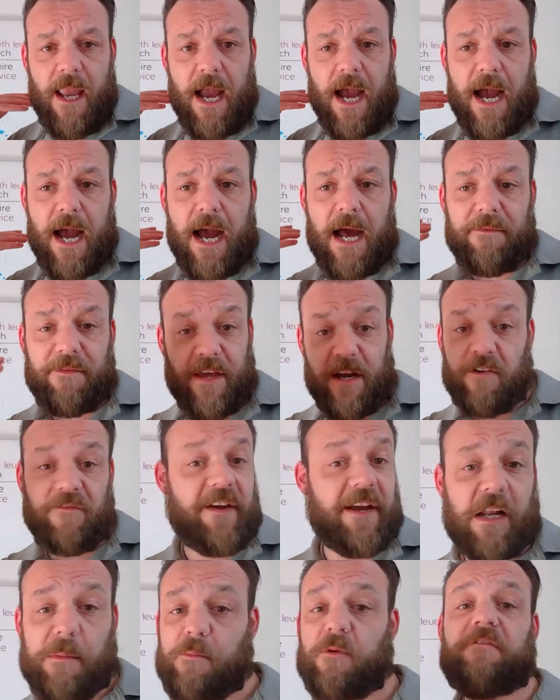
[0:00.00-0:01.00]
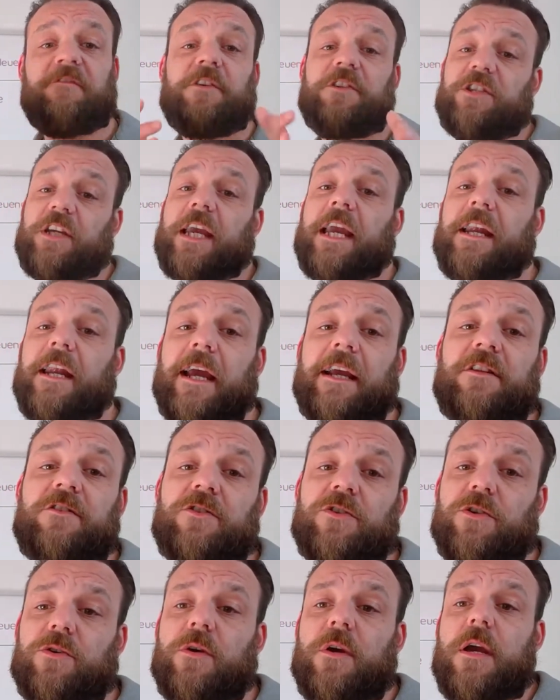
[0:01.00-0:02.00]
And they're available for you to connect
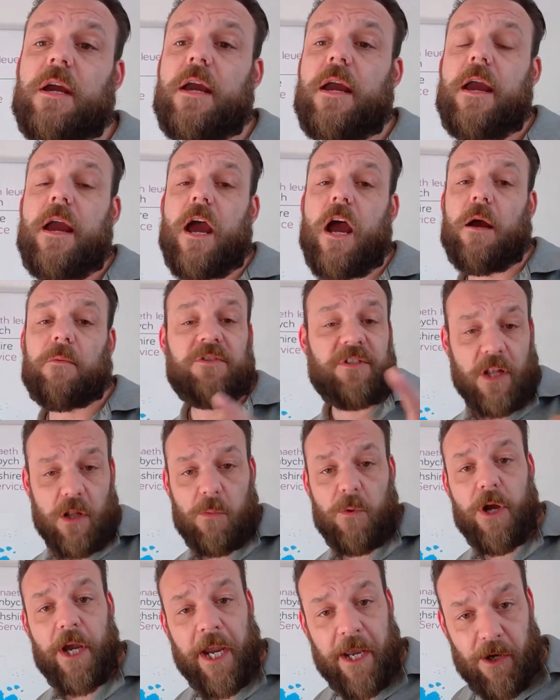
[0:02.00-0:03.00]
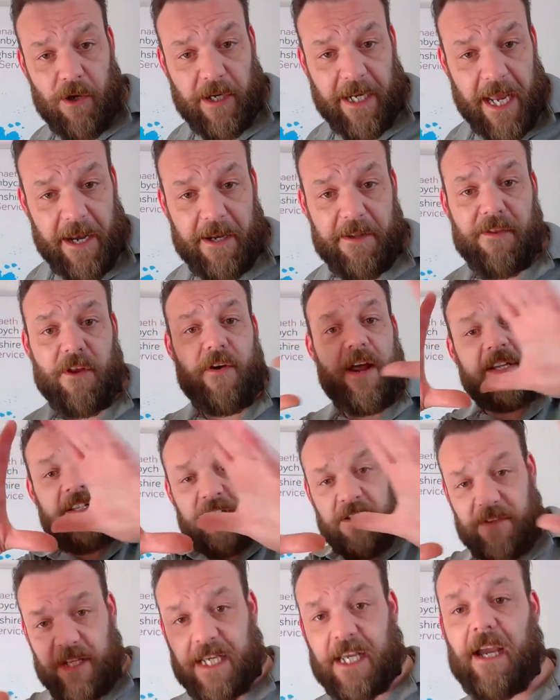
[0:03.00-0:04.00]
to. I'm still working on getting the
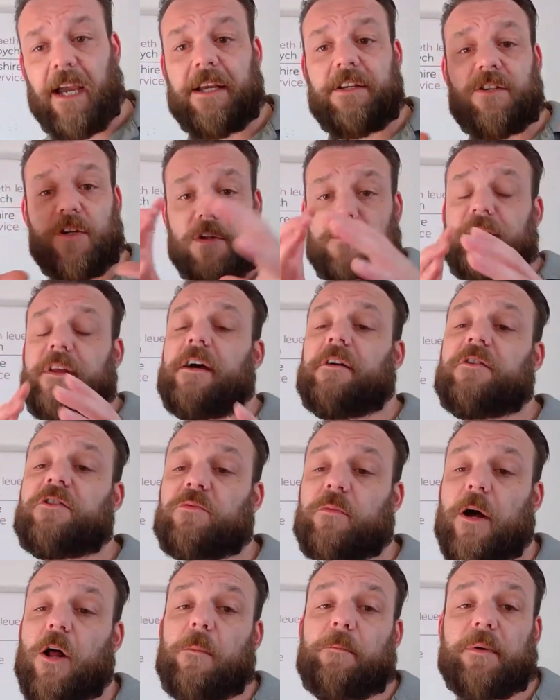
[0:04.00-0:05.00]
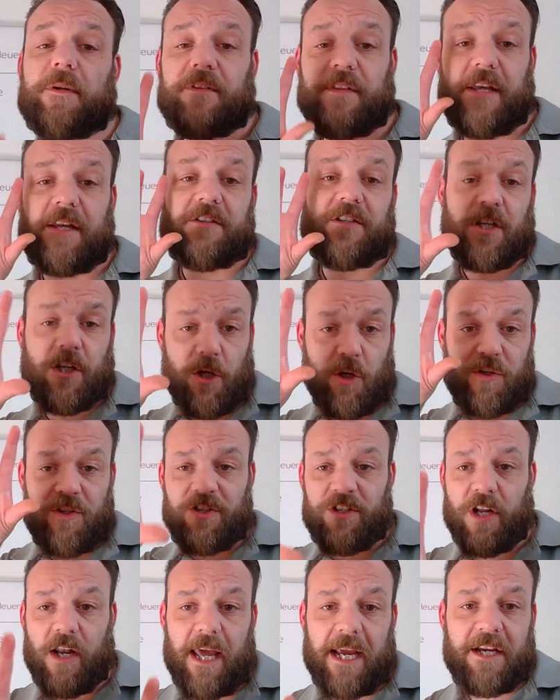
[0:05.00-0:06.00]
rest of the guys on there as well, but there's a good
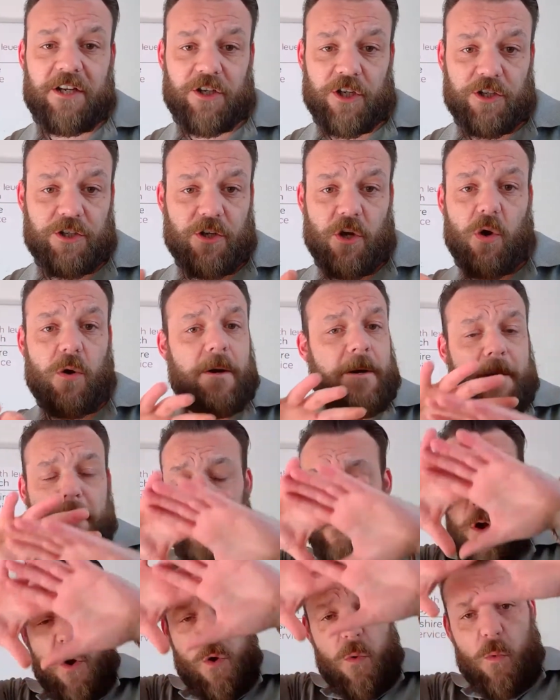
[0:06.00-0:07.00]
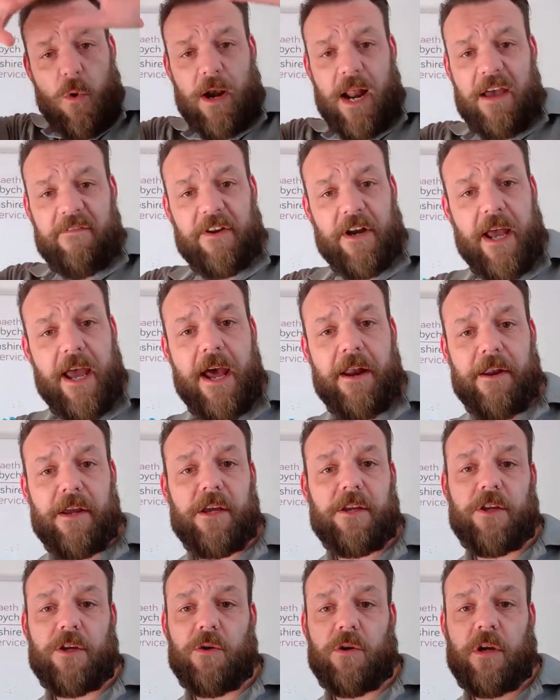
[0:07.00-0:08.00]
selection. So whatever
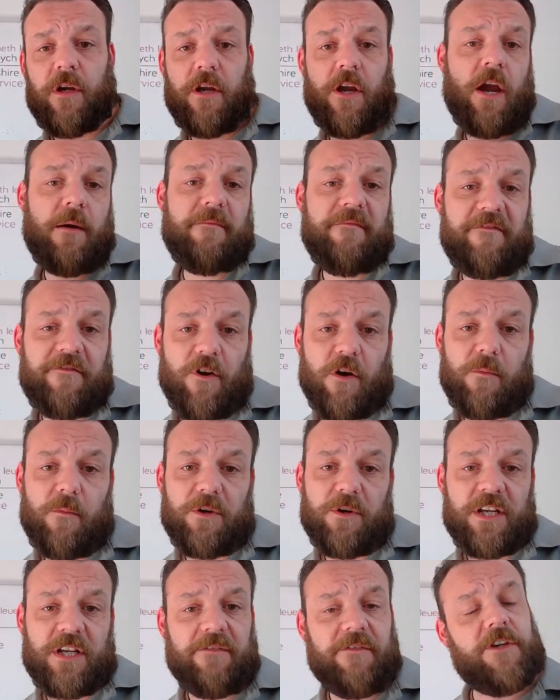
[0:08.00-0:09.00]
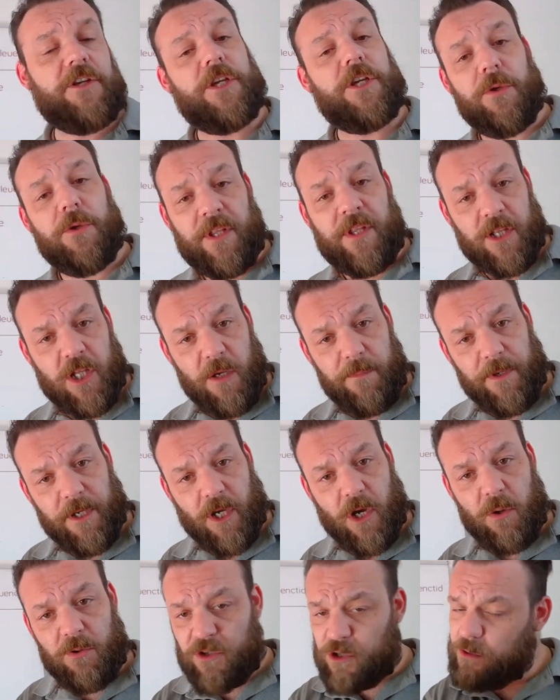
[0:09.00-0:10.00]
area you come from, whichever youth club you
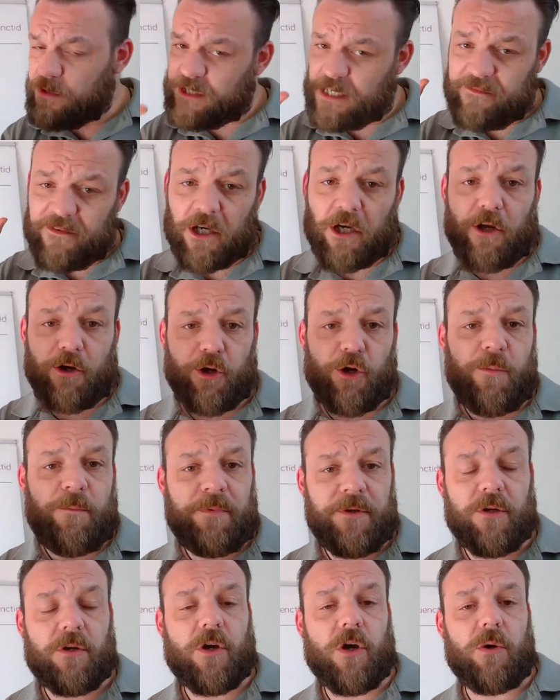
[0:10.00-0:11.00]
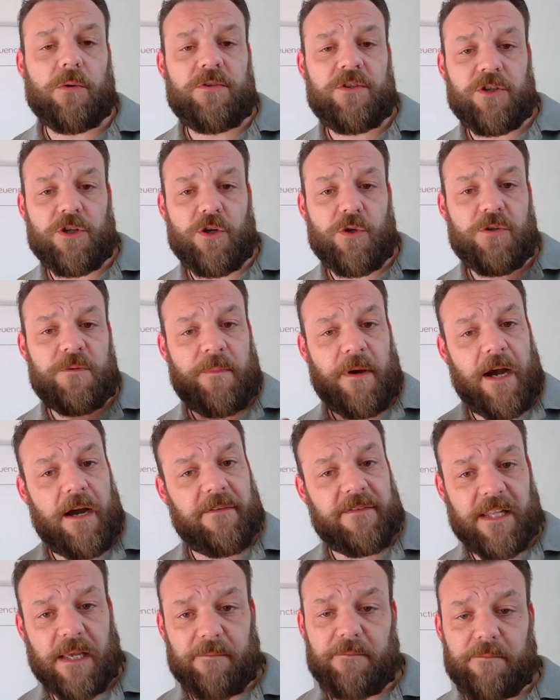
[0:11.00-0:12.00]
go to, whichever group you go to as
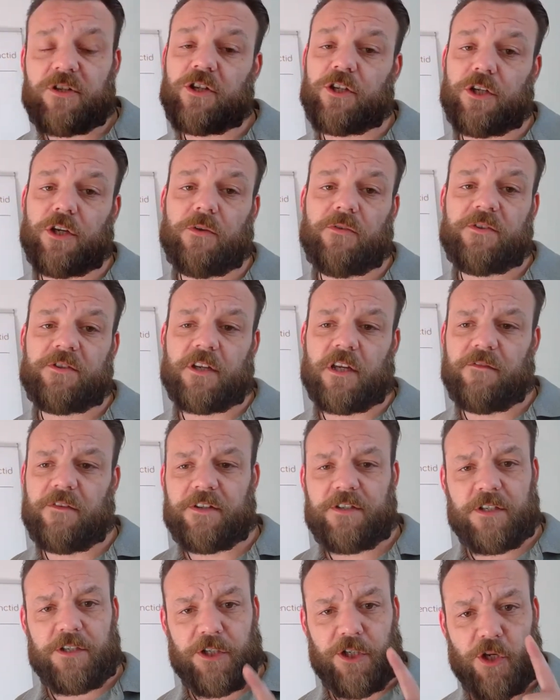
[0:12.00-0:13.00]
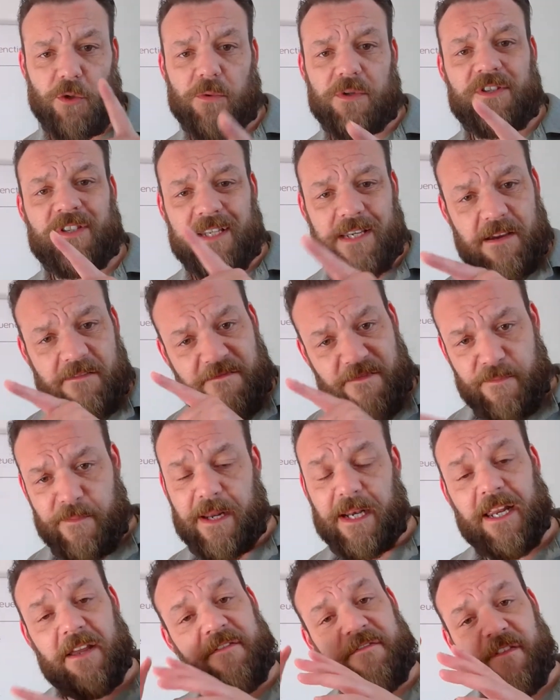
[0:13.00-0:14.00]
part of Denbighshire Youth Service, you will see a
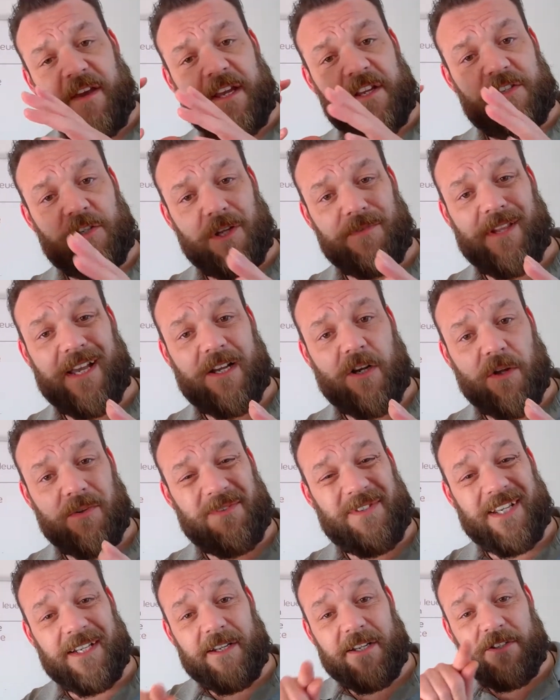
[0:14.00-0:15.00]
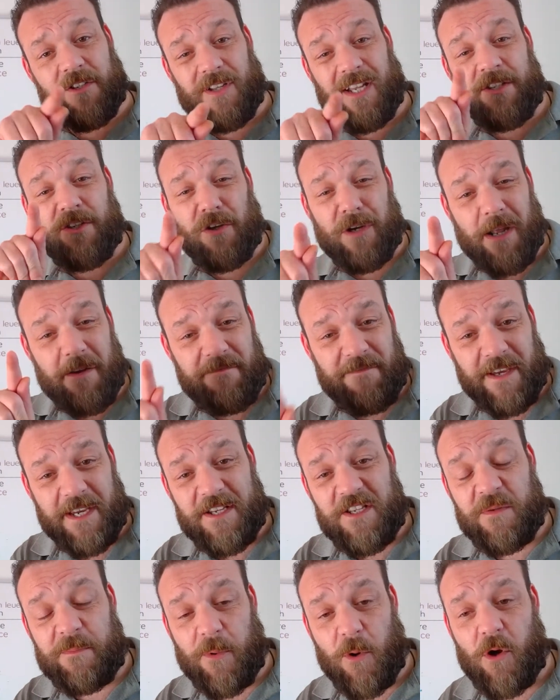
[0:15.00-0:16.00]
familiar face on that contact list. So that's on our
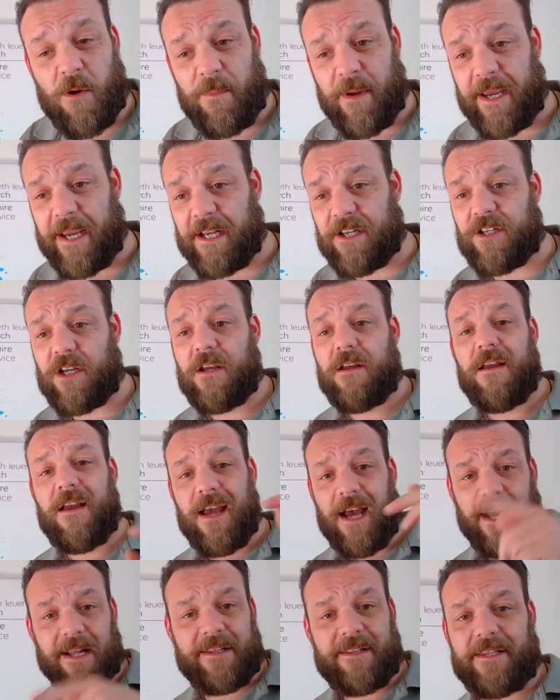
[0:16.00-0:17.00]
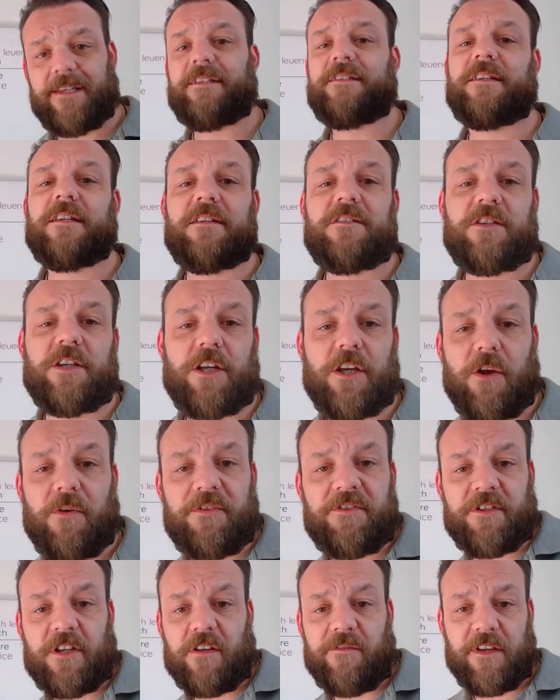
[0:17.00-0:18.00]
Facebook page at DCC
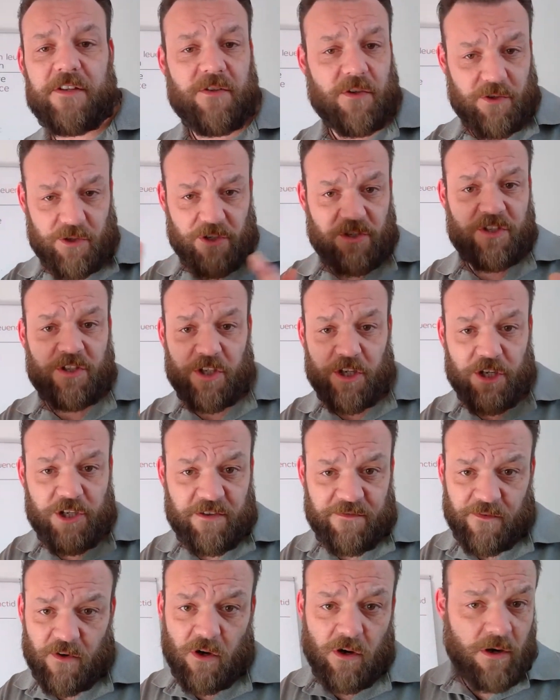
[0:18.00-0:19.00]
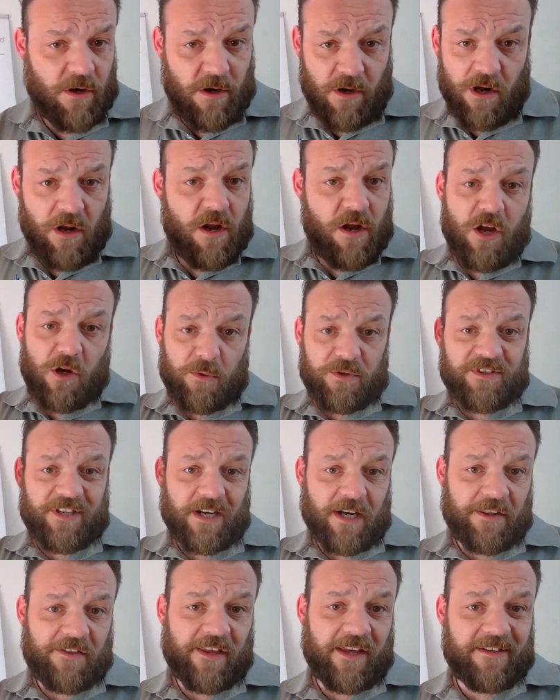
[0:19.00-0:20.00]
Youth Service, or just search for
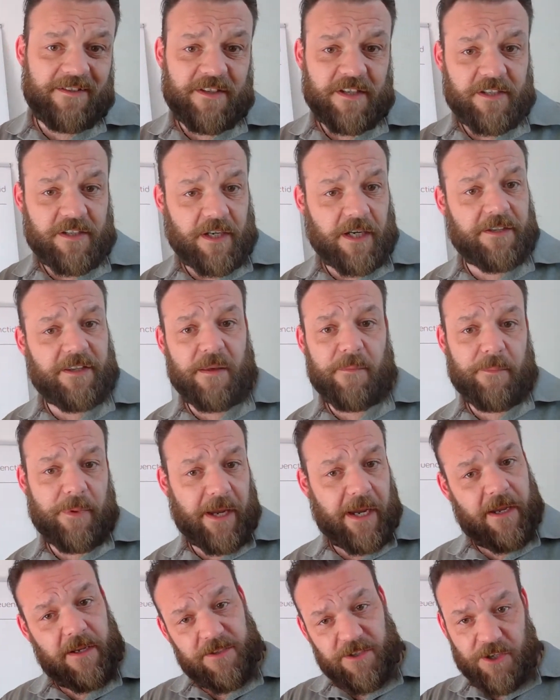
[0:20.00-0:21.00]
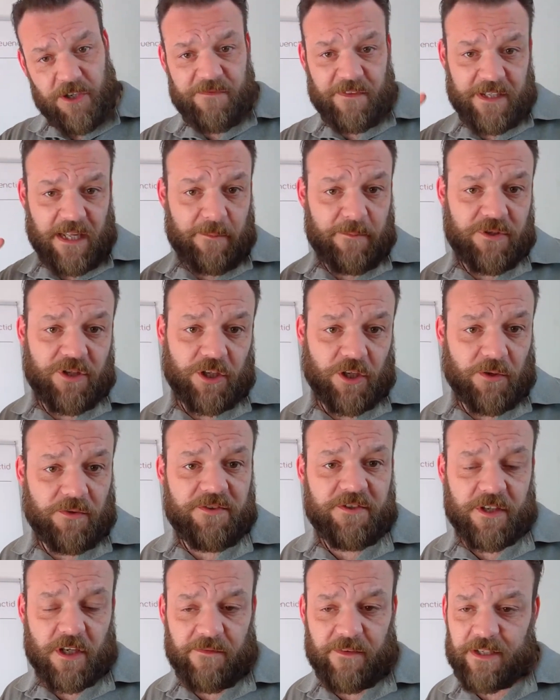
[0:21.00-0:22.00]
Cysylltiedig, search for Denbighshire
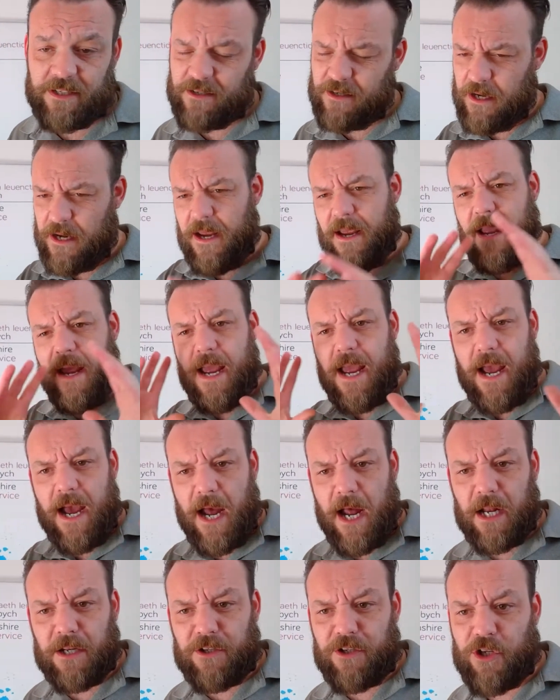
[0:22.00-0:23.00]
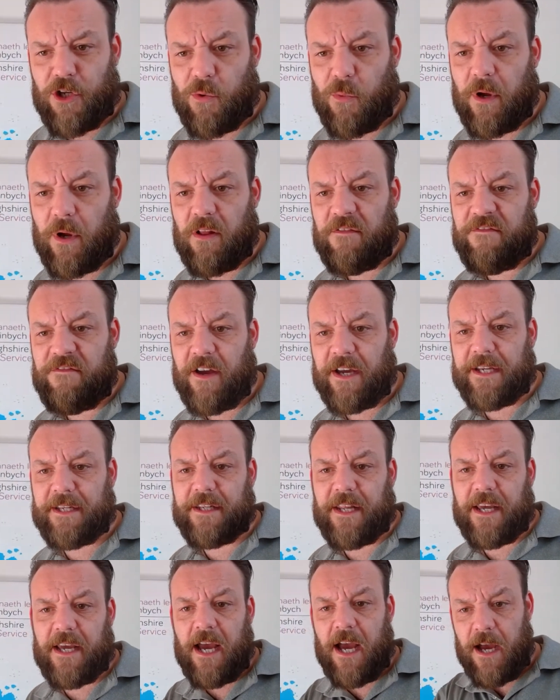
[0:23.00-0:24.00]
Youth Service, and you will
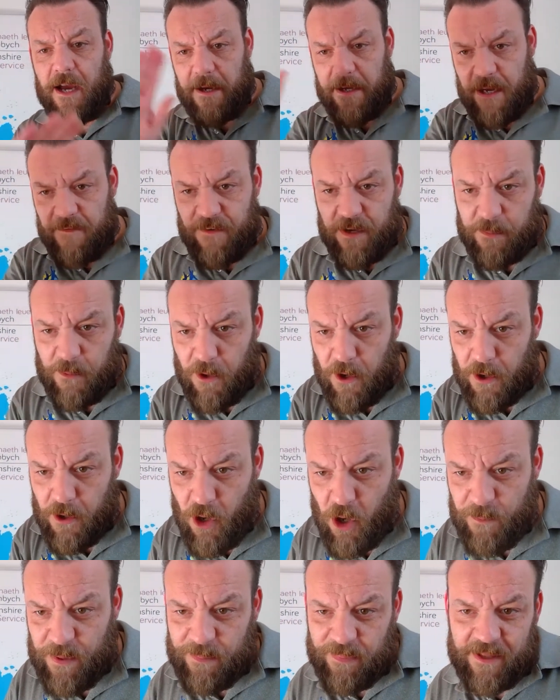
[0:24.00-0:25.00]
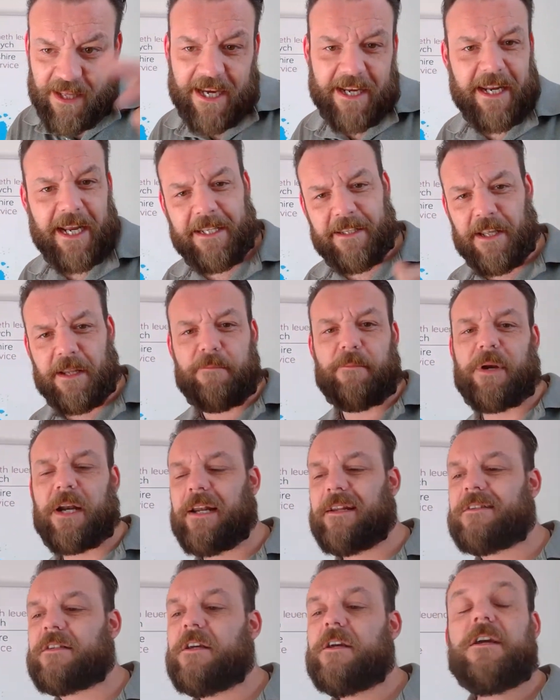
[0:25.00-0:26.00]
find it. Hi everyone, oh, people are connecting,
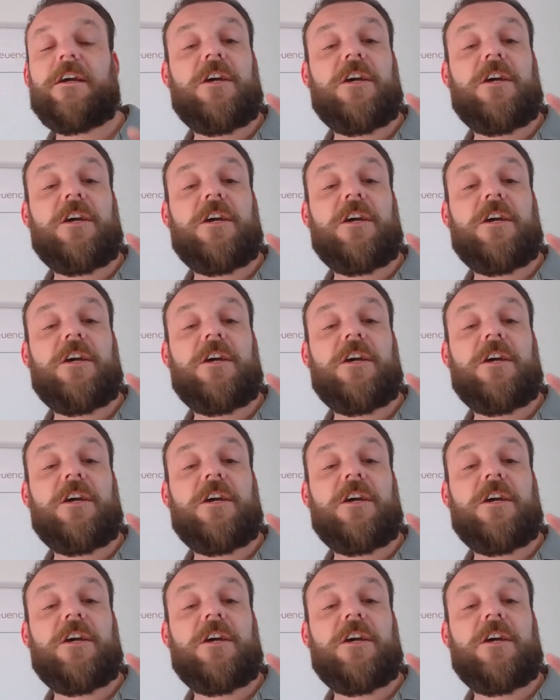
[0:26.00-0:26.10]
brilliant.